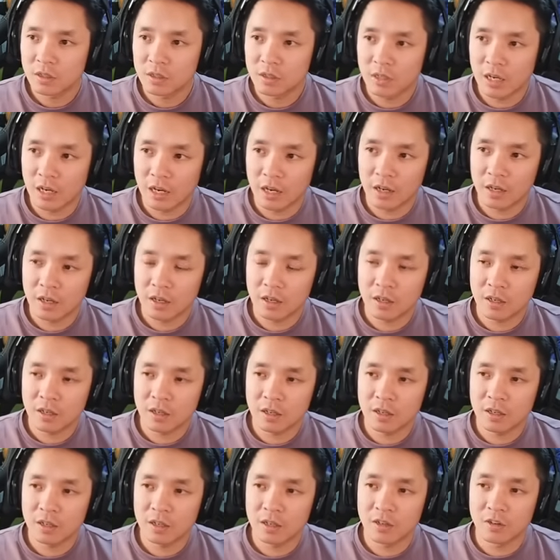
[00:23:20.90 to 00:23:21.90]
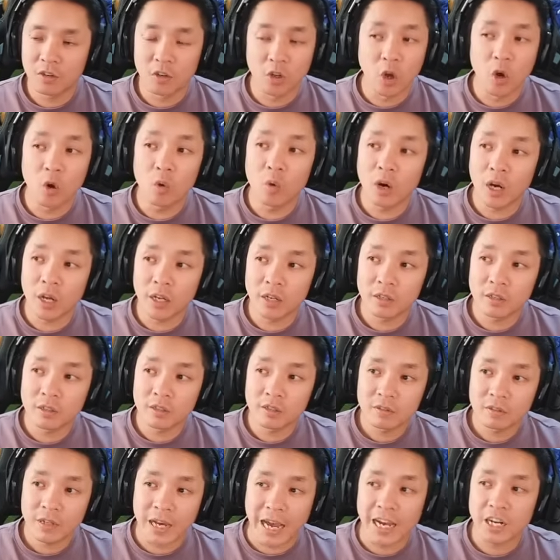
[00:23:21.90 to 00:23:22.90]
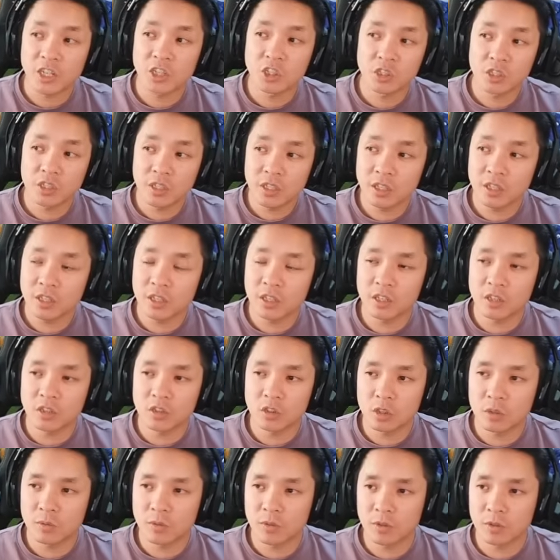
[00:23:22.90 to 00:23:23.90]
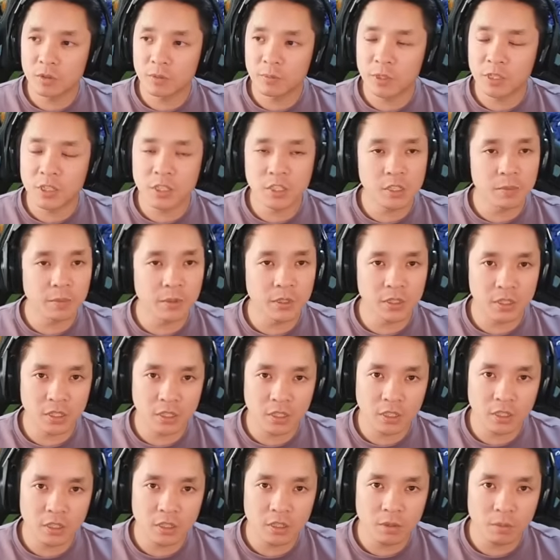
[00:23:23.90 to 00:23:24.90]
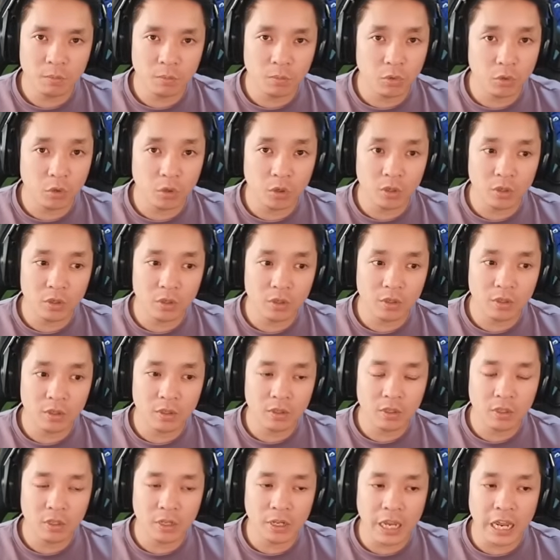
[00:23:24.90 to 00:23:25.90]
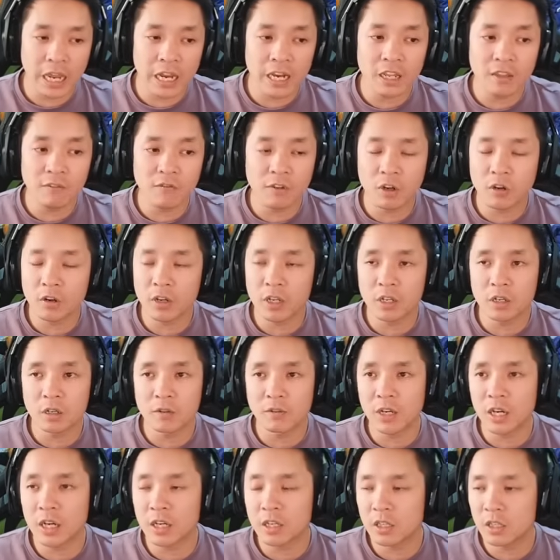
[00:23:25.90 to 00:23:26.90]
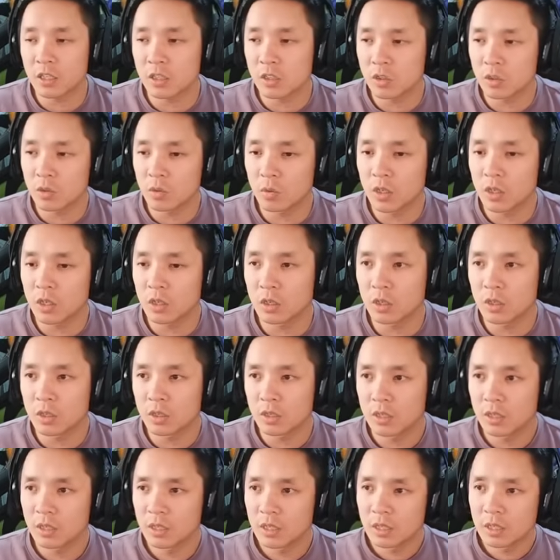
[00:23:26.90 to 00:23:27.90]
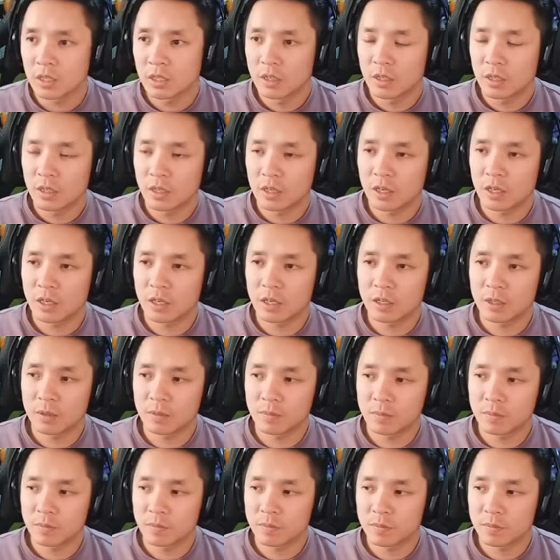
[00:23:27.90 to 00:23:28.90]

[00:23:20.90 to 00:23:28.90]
no one actually, in terms of the participants here, brought any variant of Arceus or whatnot. So